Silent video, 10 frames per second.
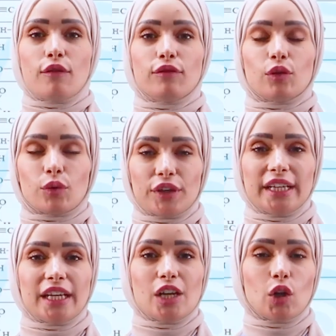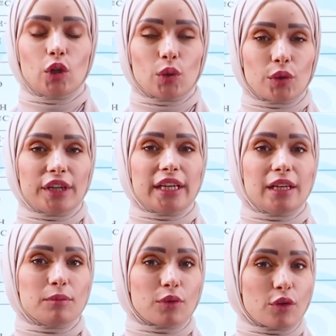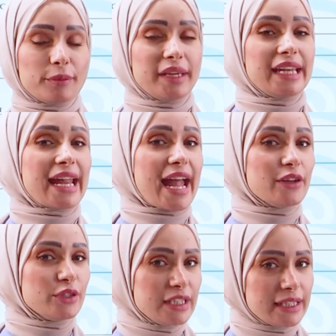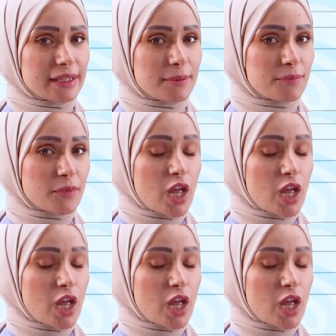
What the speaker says: fluorine, chlorine, bromine, iodine.